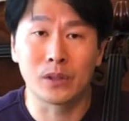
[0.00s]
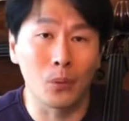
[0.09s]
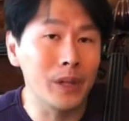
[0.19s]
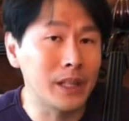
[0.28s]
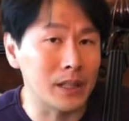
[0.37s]
the
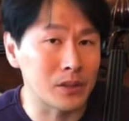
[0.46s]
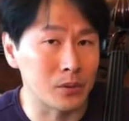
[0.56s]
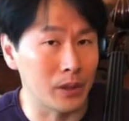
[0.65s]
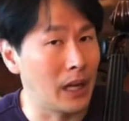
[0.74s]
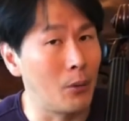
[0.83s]
weakest
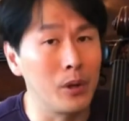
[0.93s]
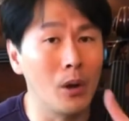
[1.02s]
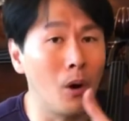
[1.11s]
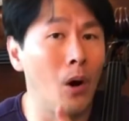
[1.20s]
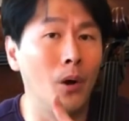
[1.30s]
string. And we
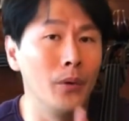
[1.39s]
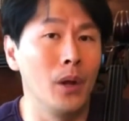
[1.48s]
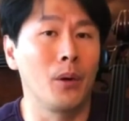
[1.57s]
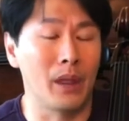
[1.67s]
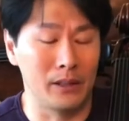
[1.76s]
all
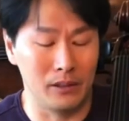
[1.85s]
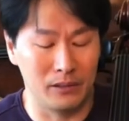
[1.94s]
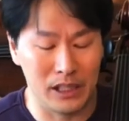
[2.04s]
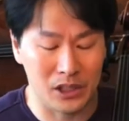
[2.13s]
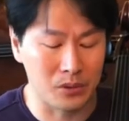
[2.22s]
know that. The
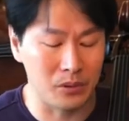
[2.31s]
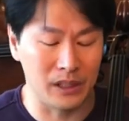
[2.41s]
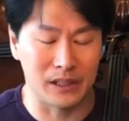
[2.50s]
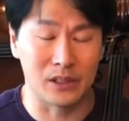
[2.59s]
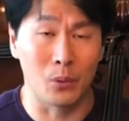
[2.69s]
D string
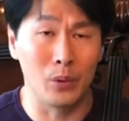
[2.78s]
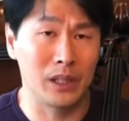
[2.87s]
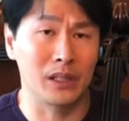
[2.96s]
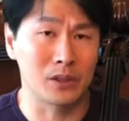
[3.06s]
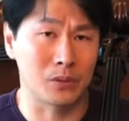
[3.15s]
is the
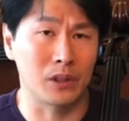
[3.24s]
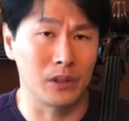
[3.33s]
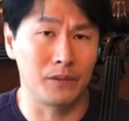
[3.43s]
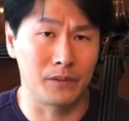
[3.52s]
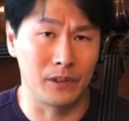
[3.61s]
weakest string
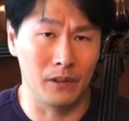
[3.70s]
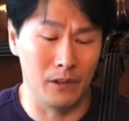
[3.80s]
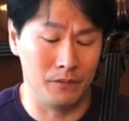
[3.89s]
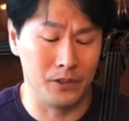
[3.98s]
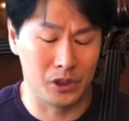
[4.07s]

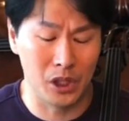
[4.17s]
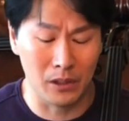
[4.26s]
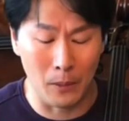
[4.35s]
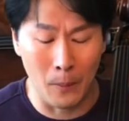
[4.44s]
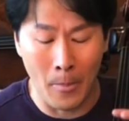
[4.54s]
of the
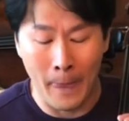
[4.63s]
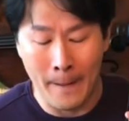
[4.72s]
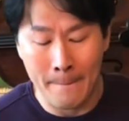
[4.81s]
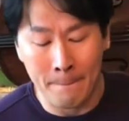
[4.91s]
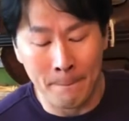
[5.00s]
cello.
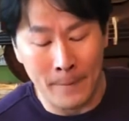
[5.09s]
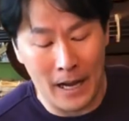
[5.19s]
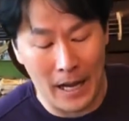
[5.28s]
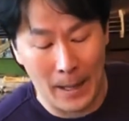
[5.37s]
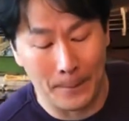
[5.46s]

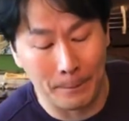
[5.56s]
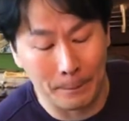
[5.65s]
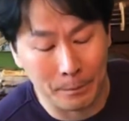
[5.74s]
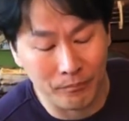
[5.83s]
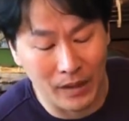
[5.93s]

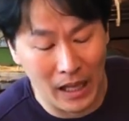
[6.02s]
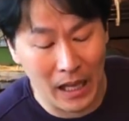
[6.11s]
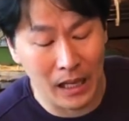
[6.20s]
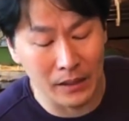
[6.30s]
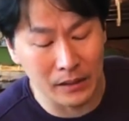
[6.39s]

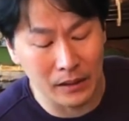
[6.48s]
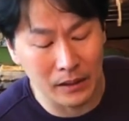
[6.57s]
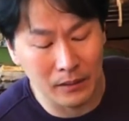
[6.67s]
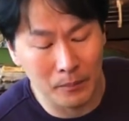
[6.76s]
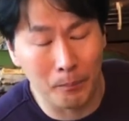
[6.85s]
And
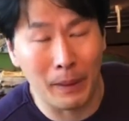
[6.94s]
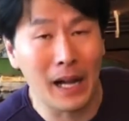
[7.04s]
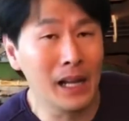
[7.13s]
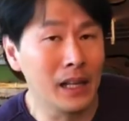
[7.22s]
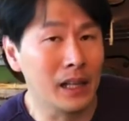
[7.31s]

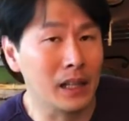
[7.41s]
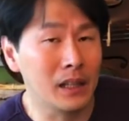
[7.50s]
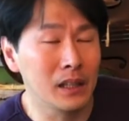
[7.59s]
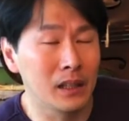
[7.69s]
by